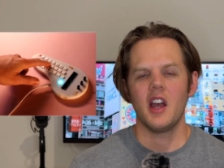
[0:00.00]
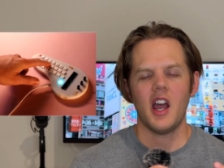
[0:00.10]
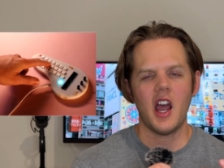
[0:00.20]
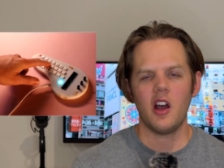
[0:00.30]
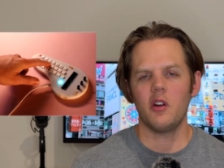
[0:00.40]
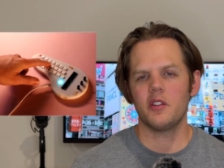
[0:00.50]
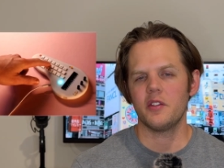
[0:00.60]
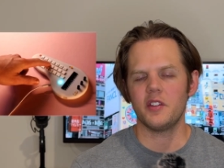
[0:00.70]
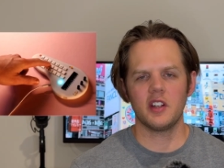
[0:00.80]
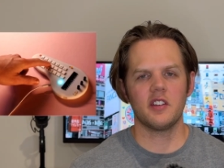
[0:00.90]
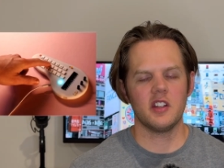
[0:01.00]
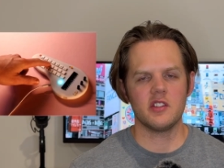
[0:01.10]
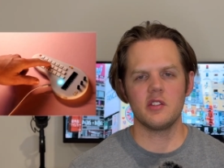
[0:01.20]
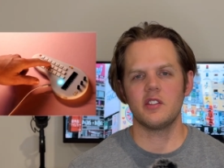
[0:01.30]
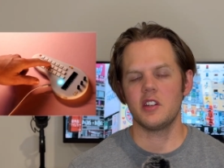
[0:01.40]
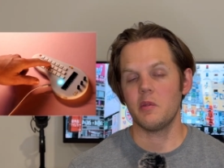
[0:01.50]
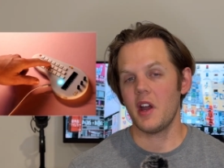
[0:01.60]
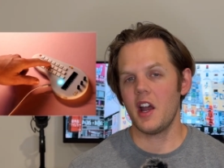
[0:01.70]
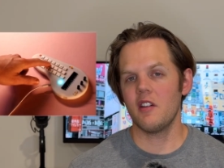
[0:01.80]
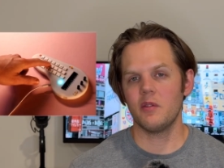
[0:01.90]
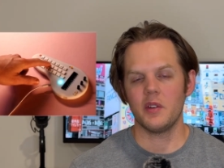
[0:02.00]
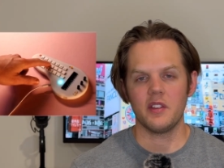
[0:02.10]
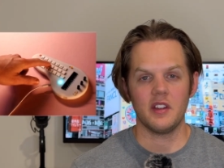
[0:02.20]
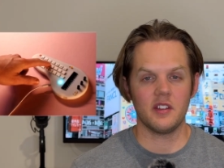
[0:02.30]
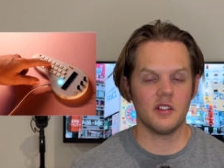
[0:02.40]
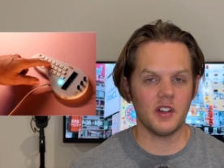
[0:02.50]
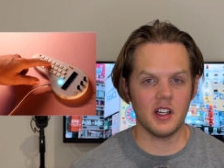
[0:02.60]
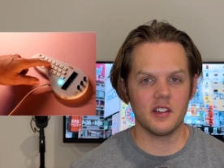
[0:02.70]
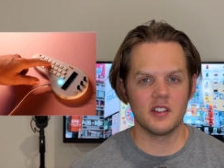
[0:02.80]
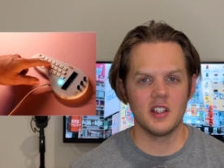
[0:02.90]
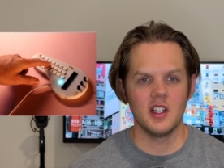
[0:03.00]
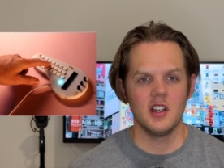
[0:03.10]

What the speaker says: how to fix the issues that you have with this device.